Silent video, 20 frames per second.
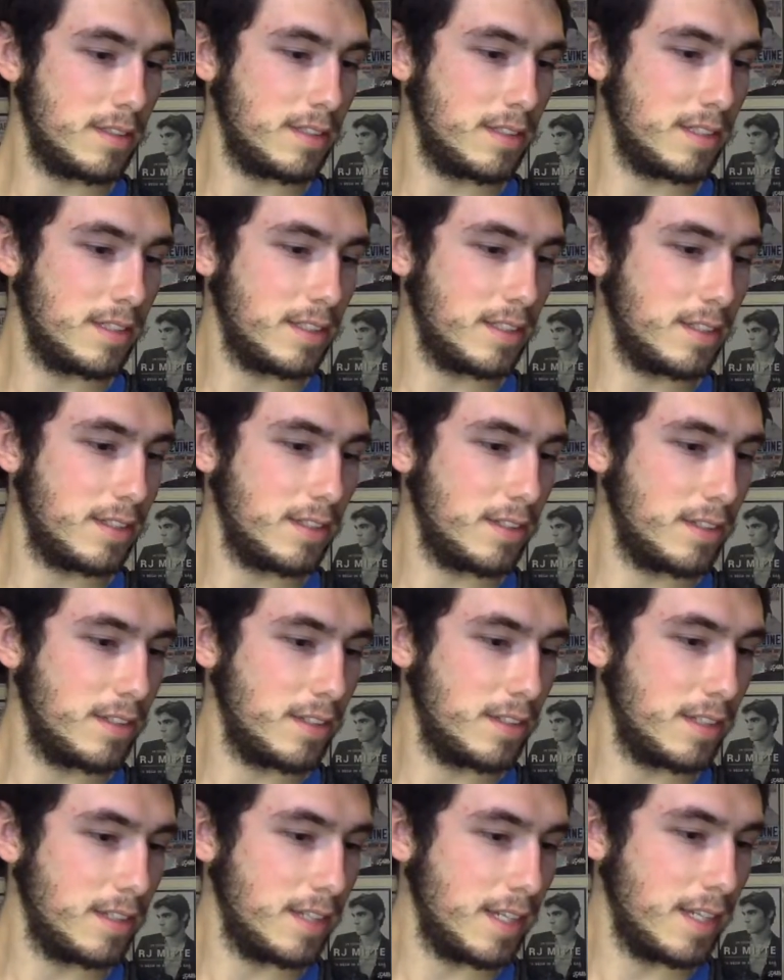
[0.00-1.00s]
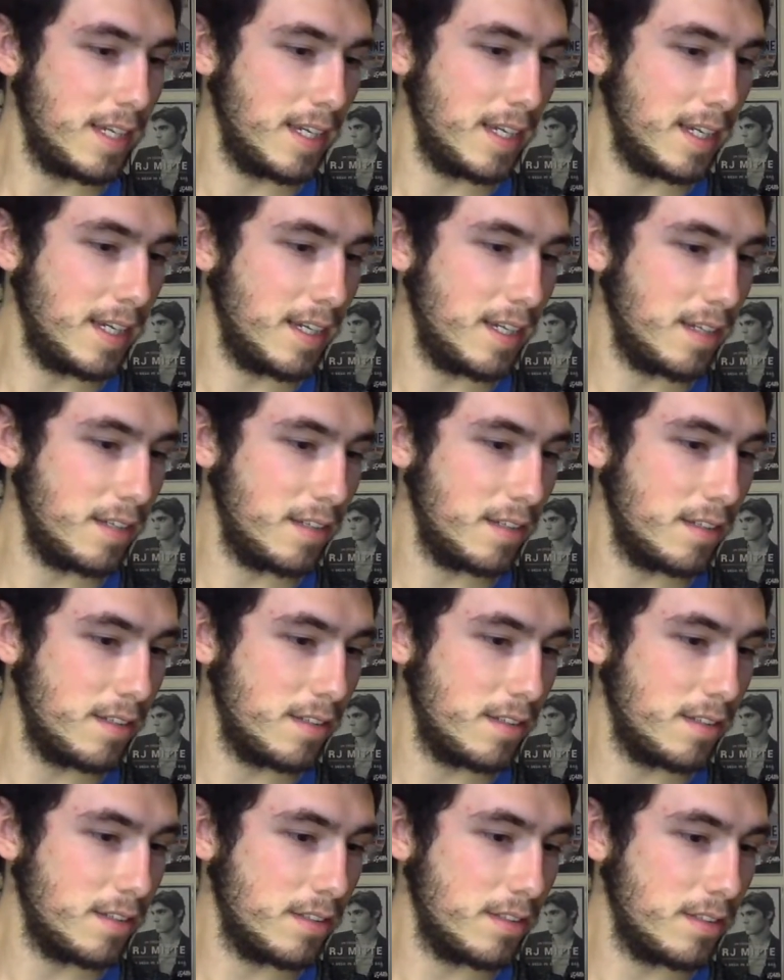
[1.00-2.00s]

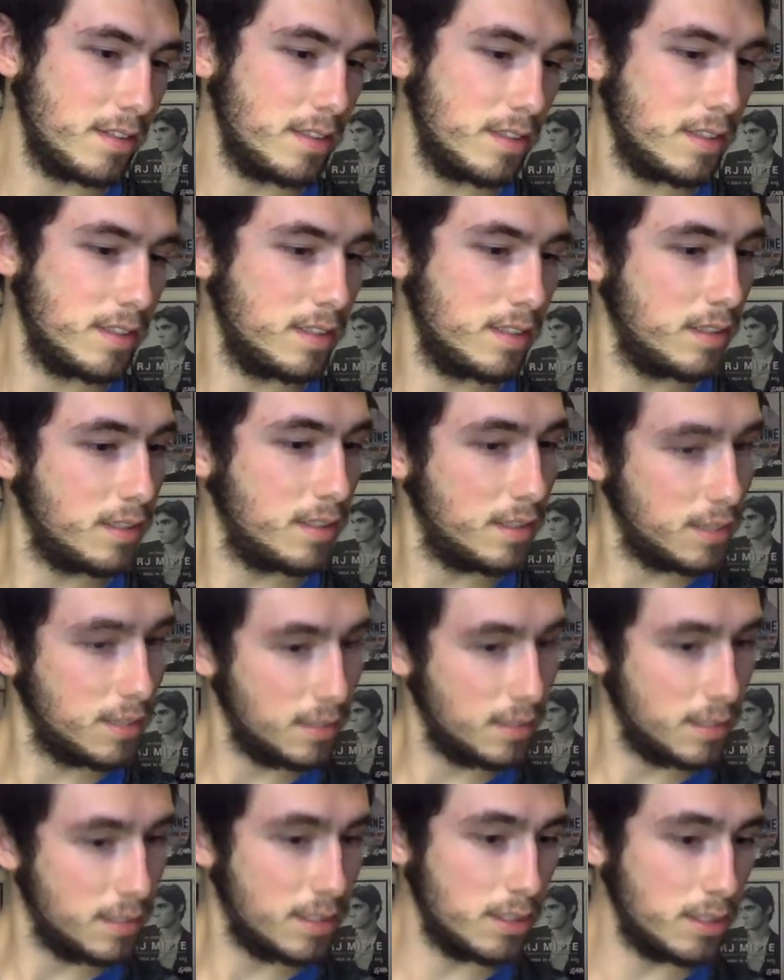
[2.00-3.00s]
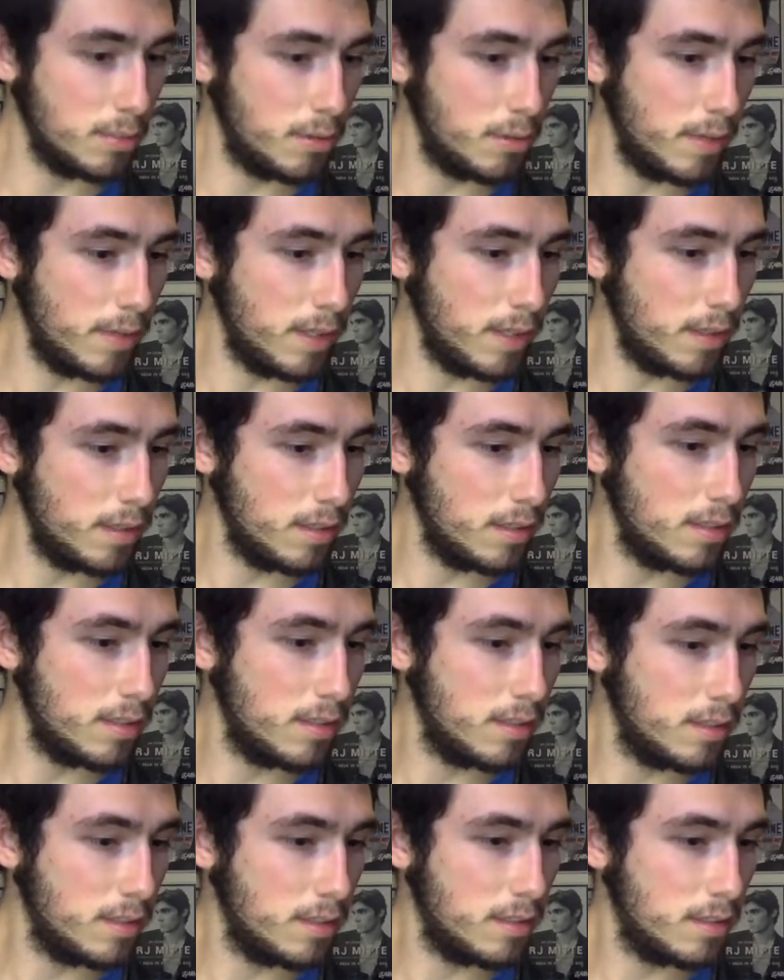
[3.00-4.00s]

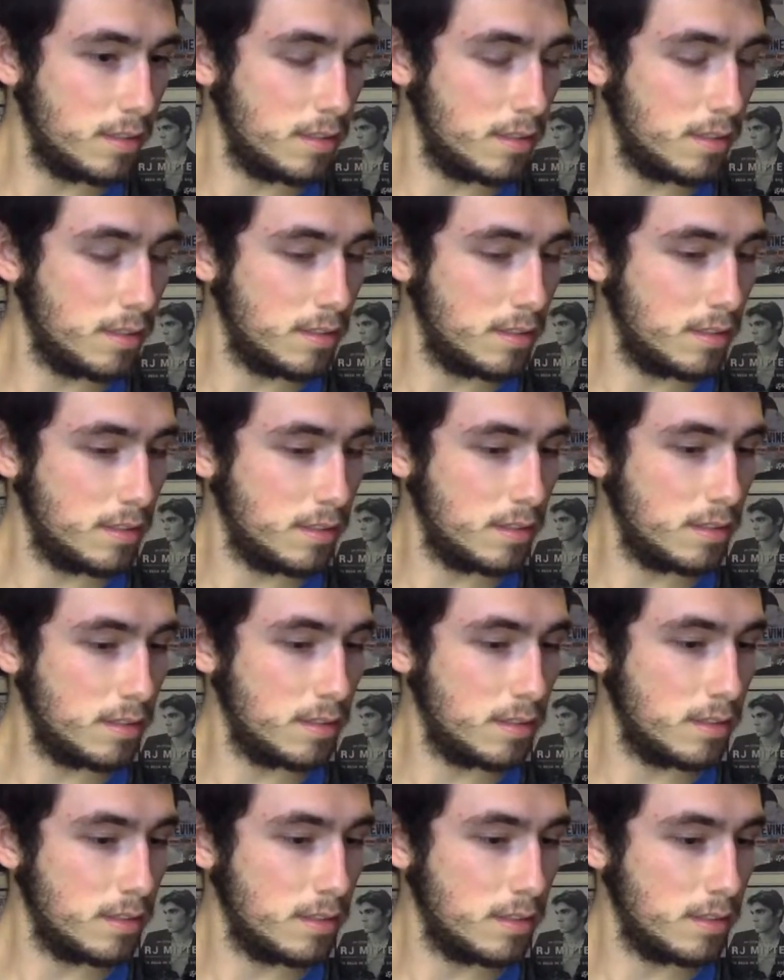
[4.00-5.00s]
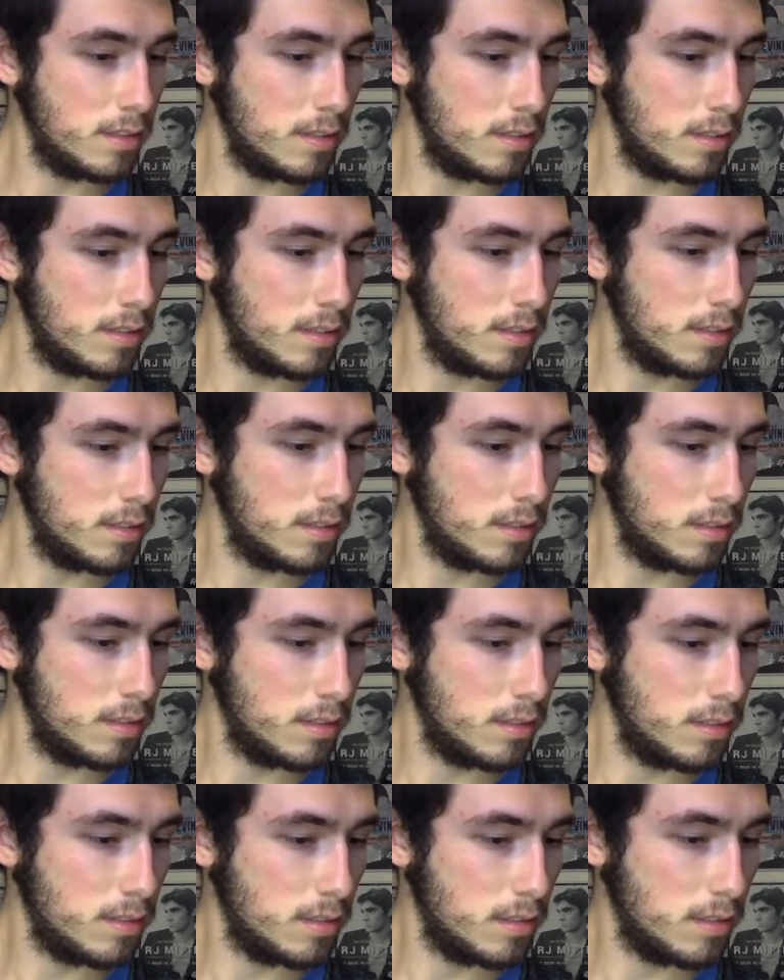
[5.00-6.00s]

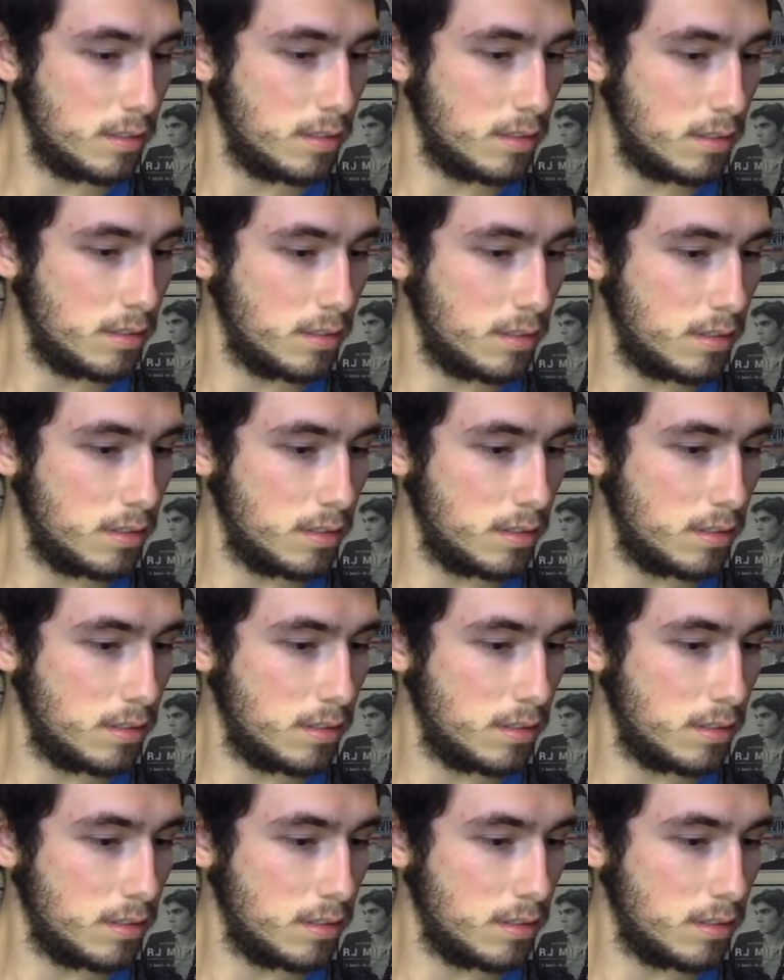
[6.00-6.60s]
(silent)